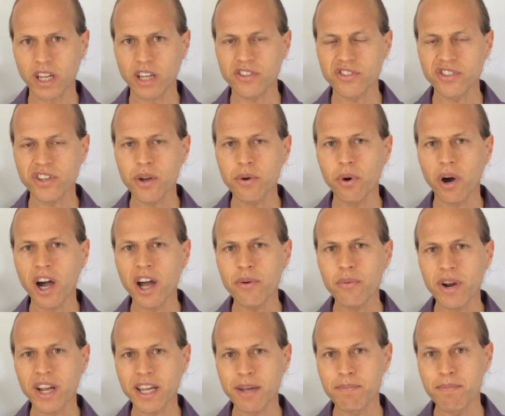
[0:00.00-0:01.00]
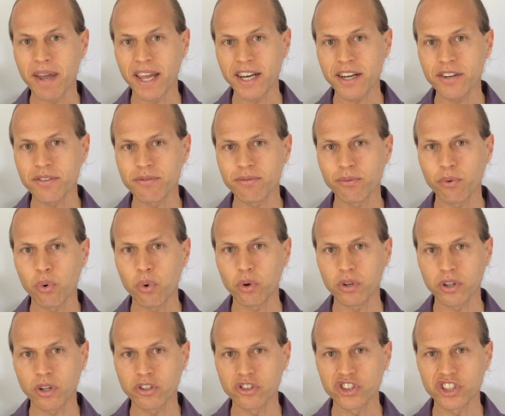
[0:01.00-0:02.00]
So I recommend for
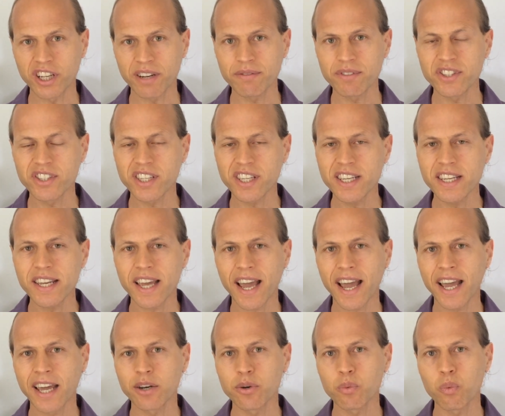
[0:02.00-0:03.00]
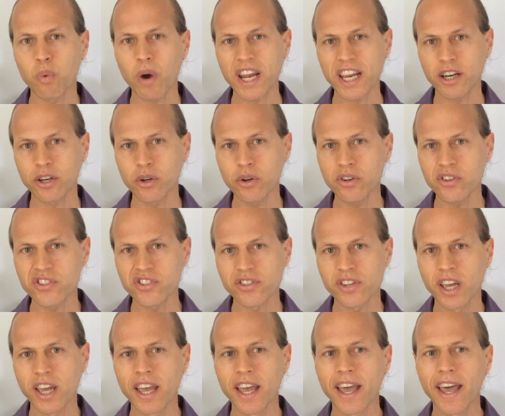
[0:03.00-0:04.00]
longevity and weight loss,